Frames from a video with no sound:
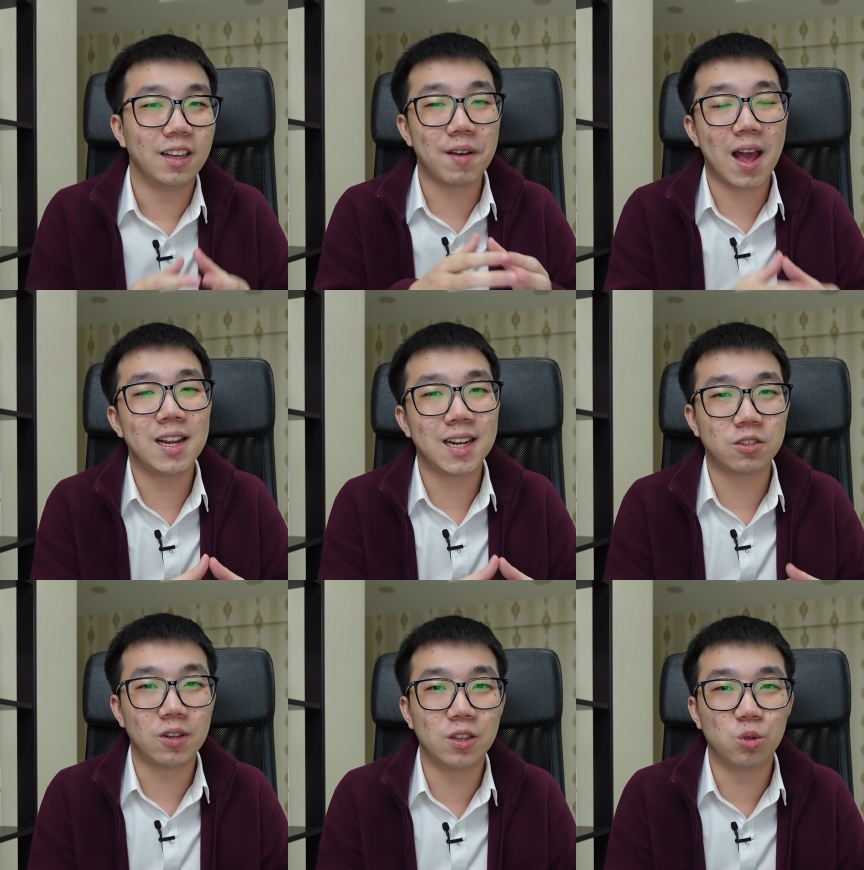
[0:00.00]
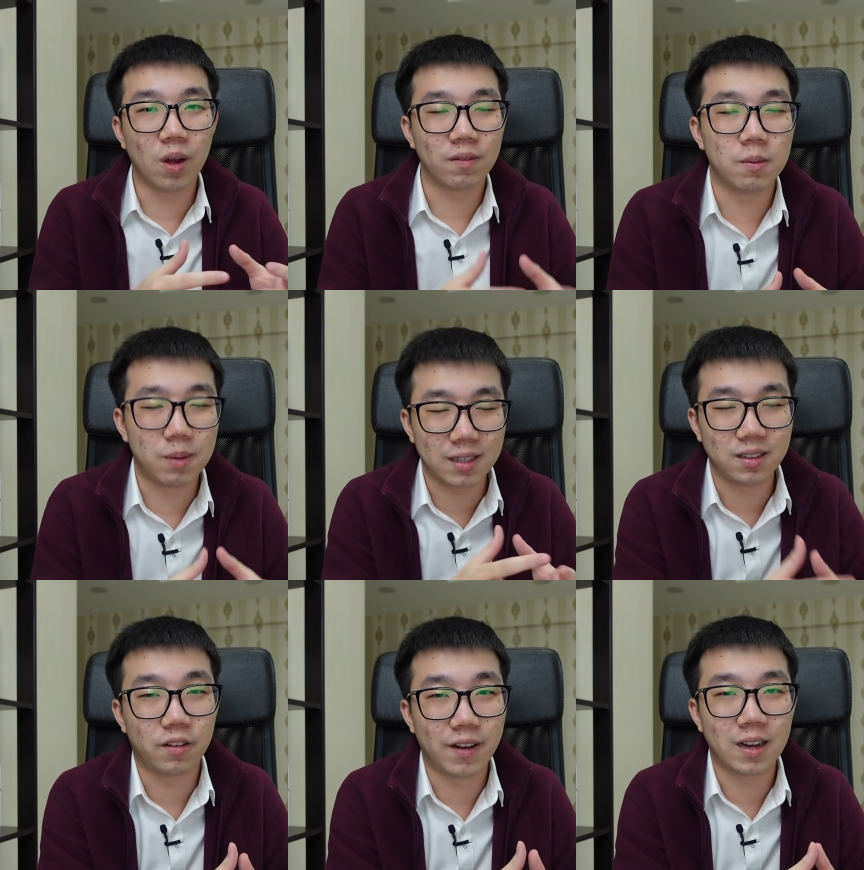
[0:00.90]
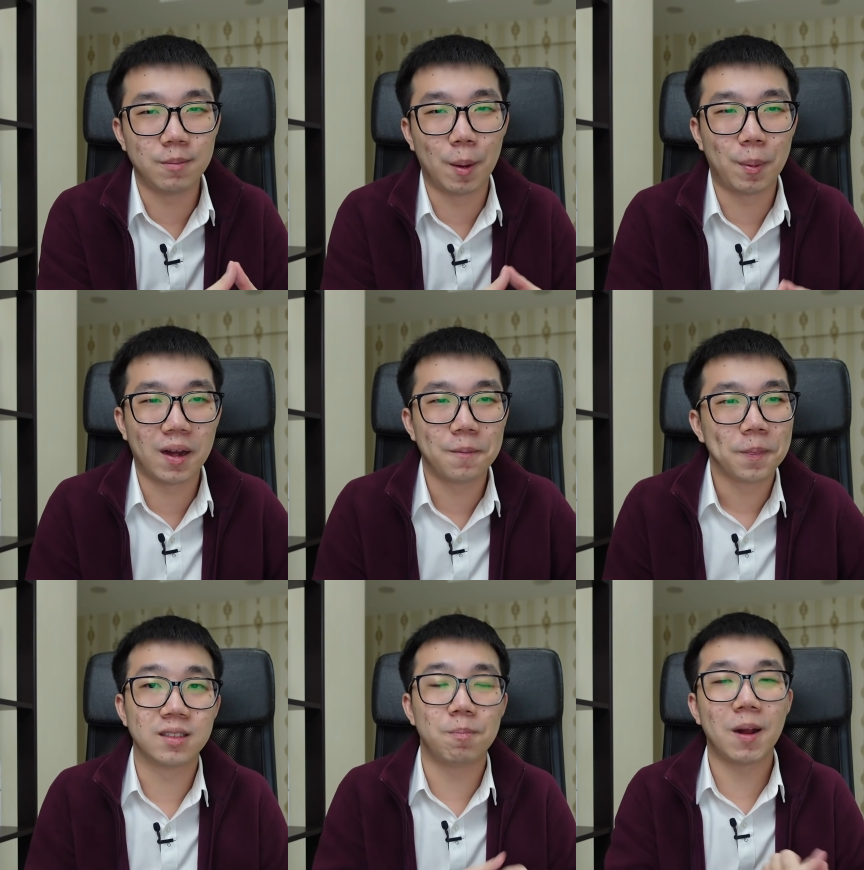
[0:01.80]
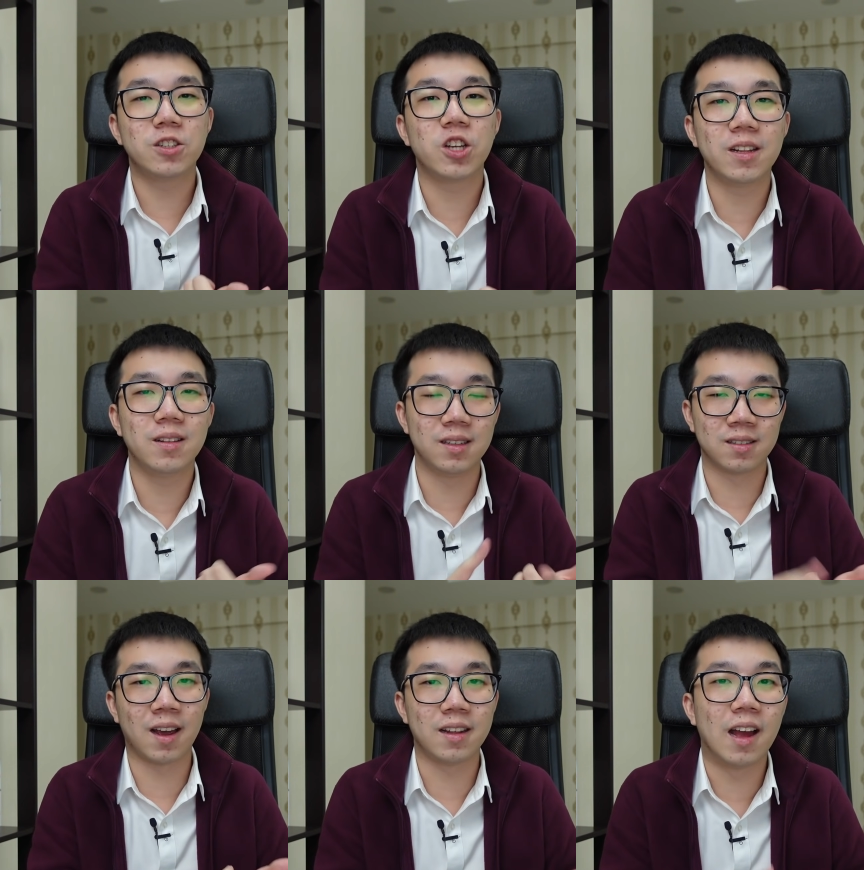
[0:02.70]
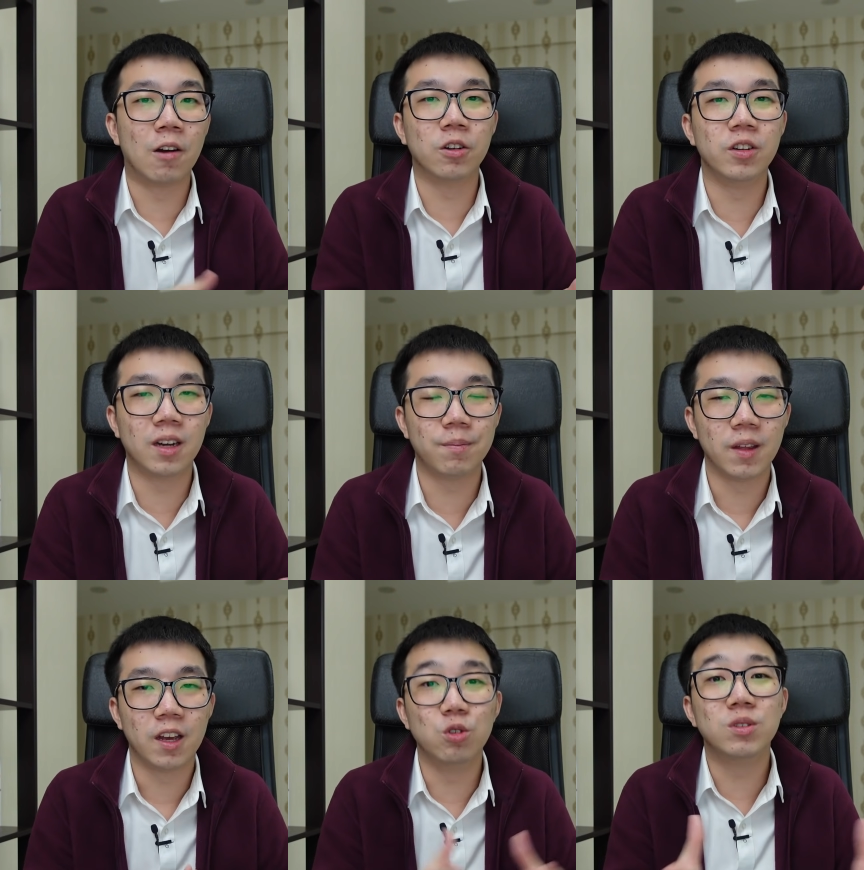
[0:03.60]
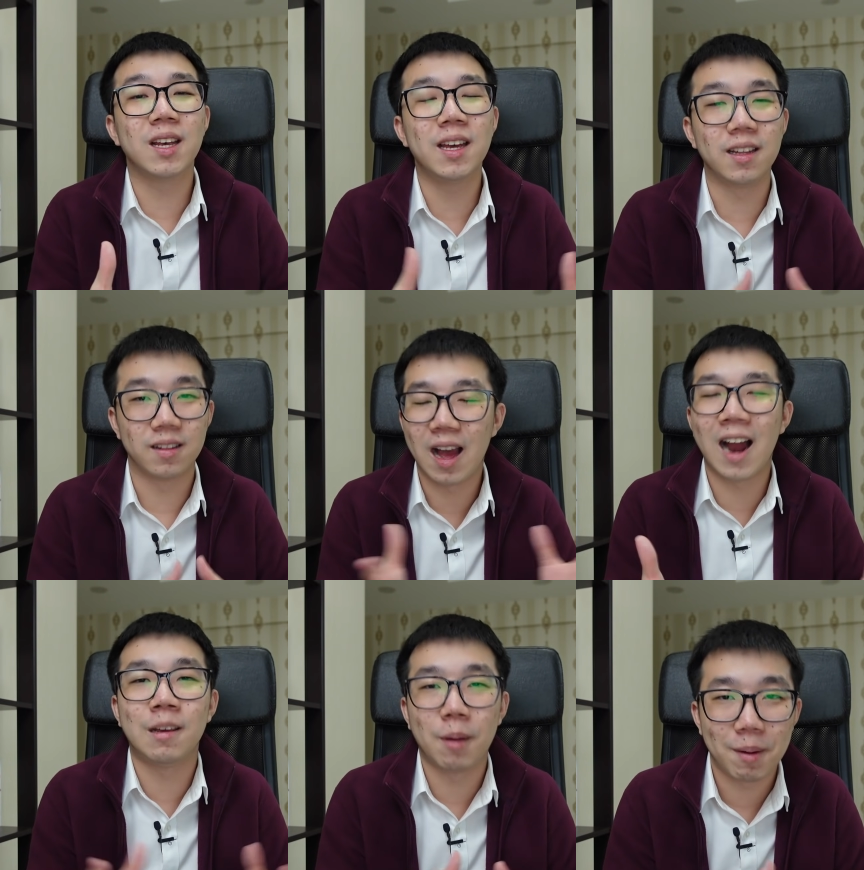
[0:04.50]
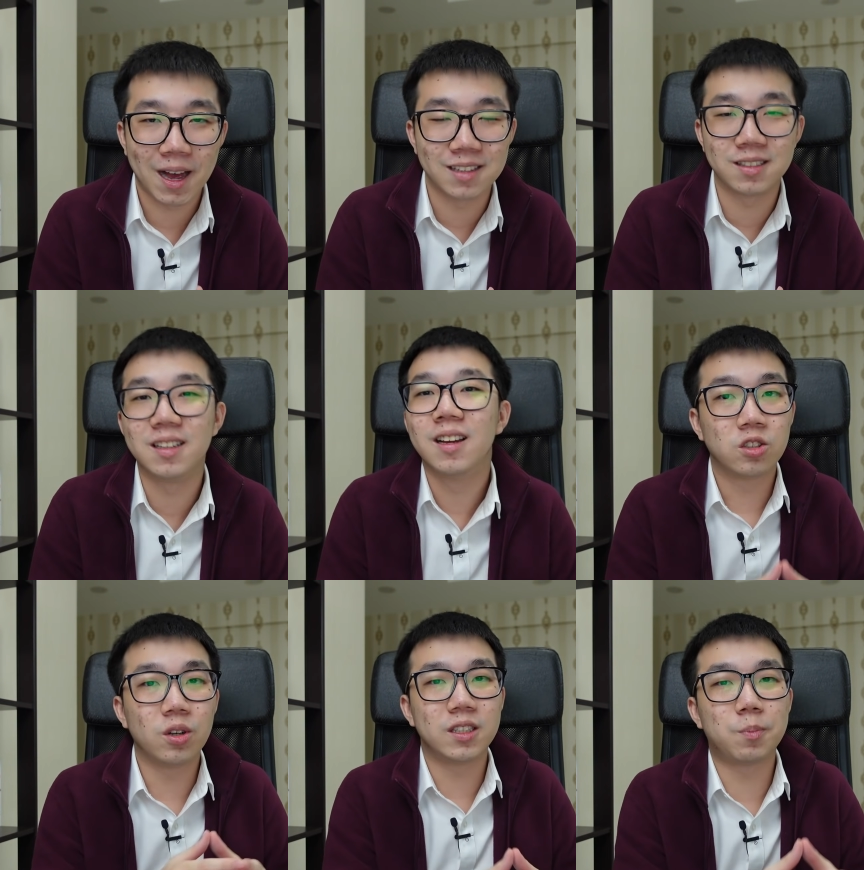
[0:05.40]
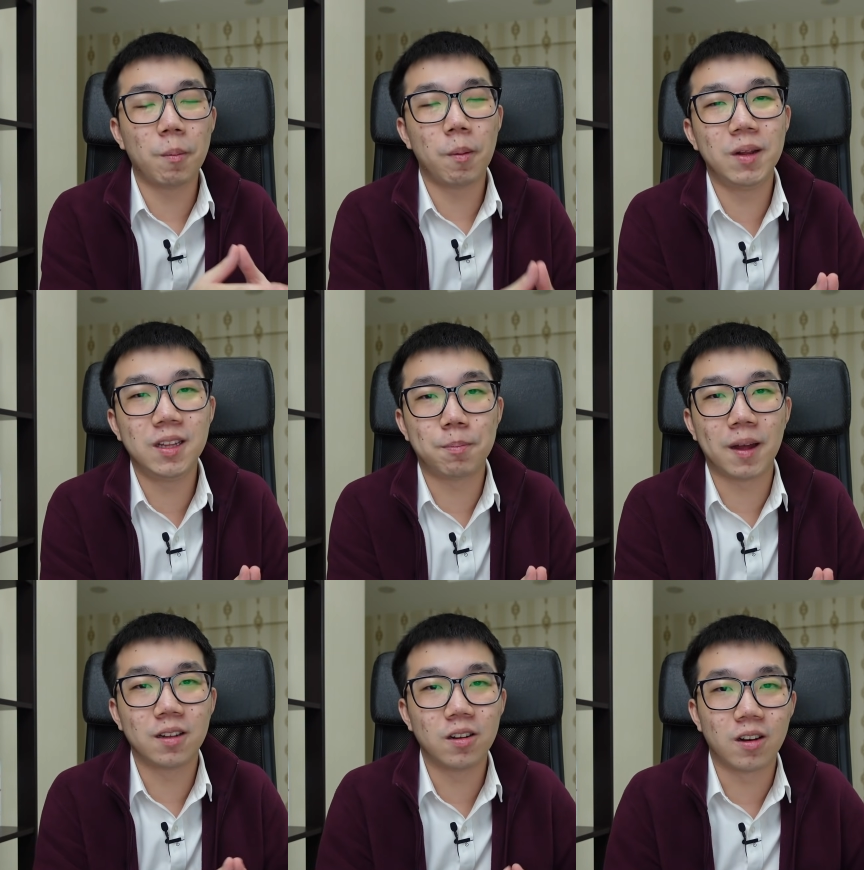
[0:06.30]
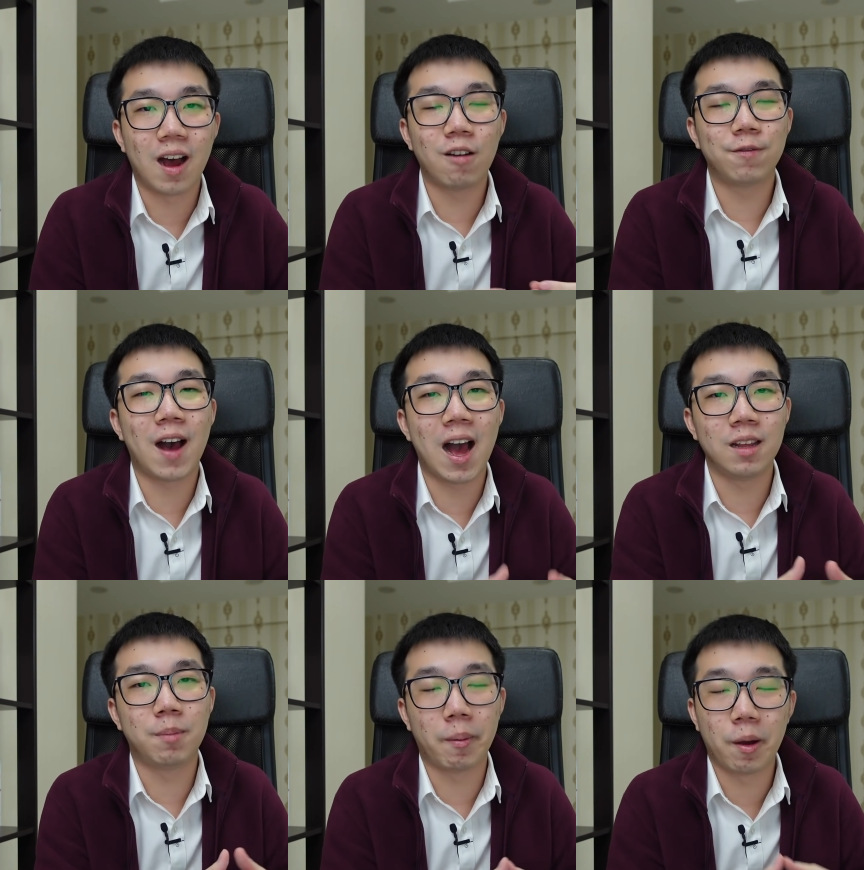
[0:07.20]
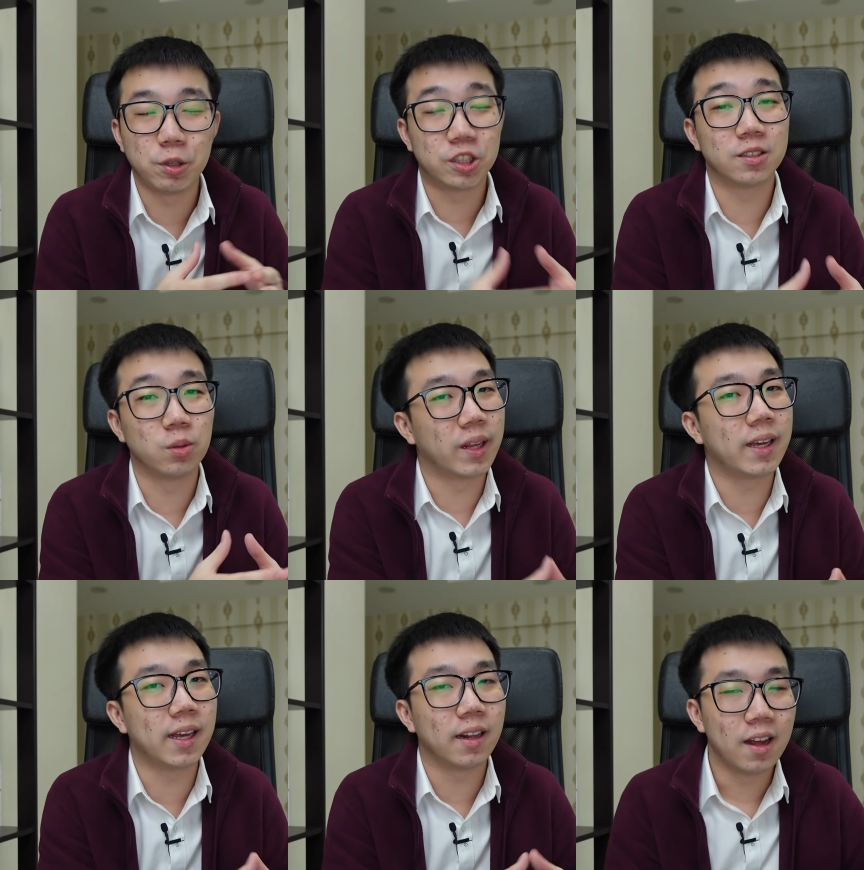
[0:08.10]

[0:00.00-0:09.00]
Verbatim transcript: If AllyLikes really do have the blessing of Alibaba, supply chain, design, algorithm, you say it, Alibaba has it. So it's probably dependent on how far Alibaba wishes to take it